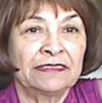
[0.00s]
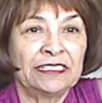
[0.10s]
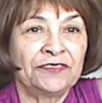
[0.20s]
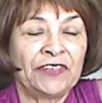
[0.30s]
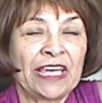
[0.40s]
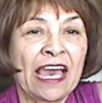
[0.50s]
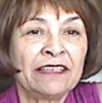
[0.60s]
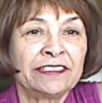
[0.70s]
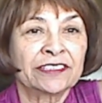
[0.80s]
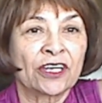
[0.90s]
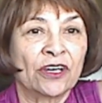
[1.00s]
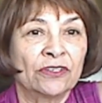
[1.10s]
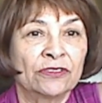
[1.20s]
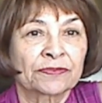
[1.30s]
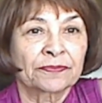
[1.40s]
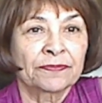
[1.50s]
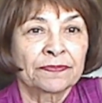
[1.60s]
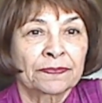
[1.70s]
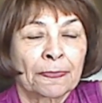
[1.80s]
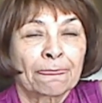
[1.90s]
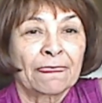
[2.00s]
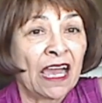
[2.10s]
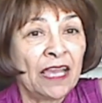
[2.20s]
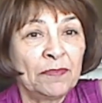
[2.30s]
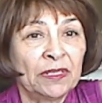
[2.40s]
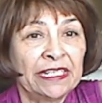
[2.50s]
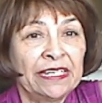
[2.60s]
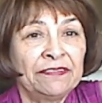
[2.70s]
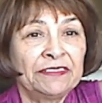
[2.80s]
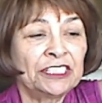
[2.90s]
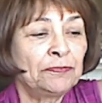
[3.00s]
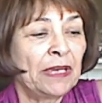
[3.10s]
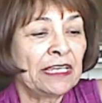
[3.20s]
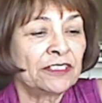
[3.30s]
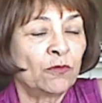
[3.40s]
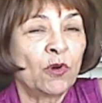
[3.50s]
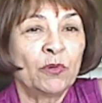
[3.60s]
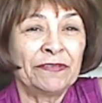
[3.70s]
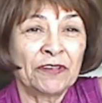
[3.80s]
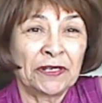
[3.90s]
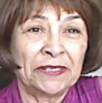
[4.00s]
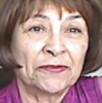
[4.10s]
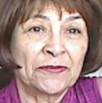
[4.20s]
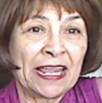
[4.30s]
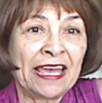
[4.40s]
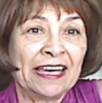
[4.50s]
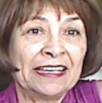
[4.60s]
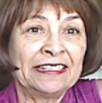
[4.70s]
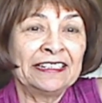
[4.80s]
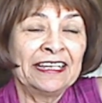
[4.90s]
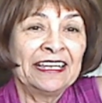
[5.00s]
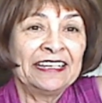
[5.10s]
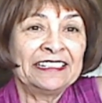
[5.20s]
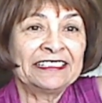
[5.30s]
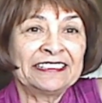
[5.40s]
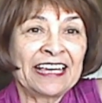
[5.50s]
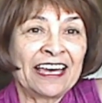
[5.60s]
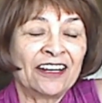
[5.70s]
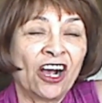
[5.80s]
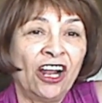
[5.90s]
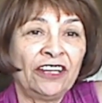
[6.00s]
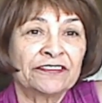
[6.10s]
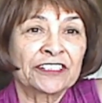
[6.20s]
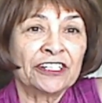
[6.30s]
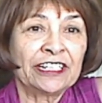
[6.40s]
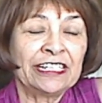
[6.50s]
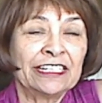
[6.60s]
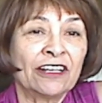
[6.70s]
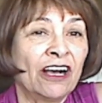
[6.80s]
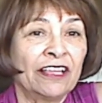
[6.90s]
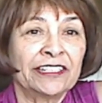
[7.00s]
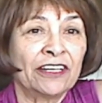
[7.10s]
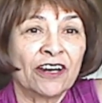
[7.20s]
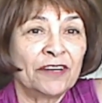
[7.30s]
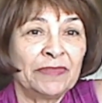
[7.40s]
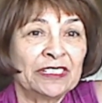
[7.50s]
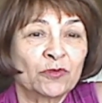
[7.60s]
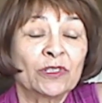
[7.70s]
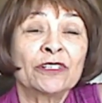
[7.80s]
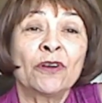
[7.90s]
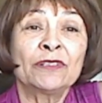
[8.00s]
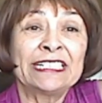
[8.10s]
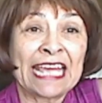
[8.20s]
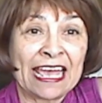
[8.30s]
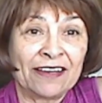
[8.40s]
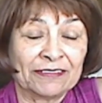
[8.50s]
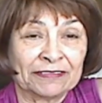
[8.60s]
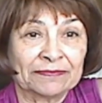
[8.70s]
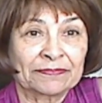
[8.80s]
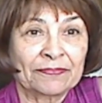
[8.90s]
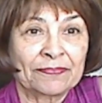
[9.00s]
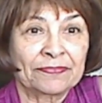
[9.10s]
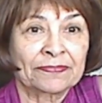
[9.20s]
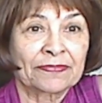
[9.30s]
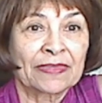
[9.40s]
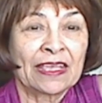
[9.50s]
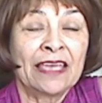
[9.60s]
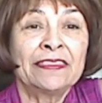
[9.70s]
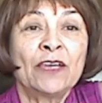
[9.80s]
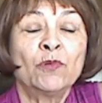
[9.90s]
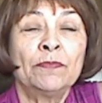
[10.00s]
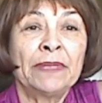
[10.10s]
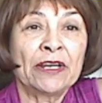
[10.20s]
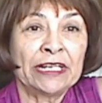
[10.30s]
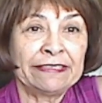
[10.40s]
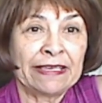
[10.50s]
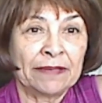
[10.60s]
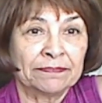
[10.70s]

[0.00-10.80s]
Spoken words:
fiasco, I believe, just based on what we've already read, is that all of Turkey and all the armies will go down. And they will bury them.